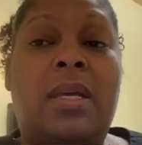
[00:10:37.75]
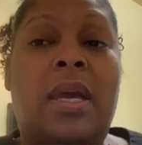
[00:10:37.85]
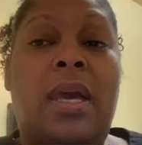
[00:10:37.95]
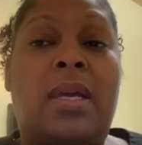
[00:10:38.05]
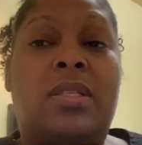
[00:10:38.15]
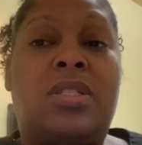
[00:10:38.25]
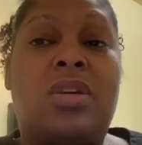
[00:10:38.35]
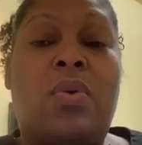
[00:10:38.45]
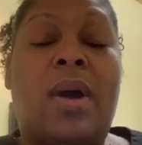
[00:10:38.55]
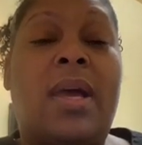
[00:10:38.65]
And
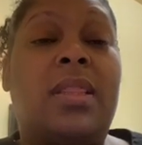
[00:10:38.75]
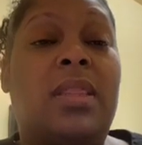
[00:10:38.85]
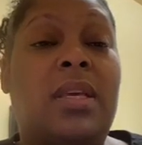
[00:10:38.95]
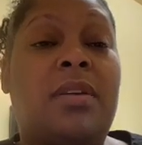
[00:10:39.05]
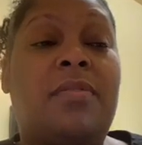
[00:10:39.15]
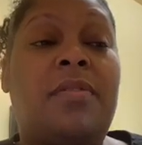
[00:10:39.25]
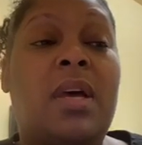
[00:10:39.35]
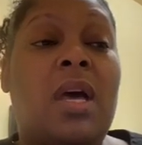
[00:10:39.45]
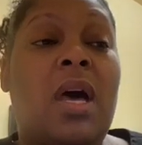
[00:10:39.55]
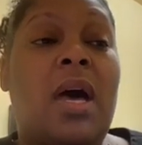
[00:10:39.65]
so I live
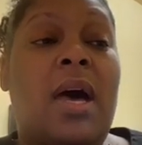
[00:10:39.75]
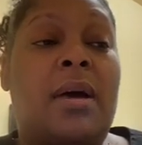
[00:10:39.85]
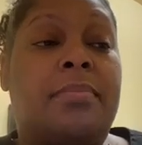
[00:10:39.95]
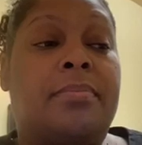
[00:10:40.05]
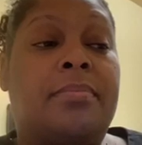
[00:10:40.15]
um,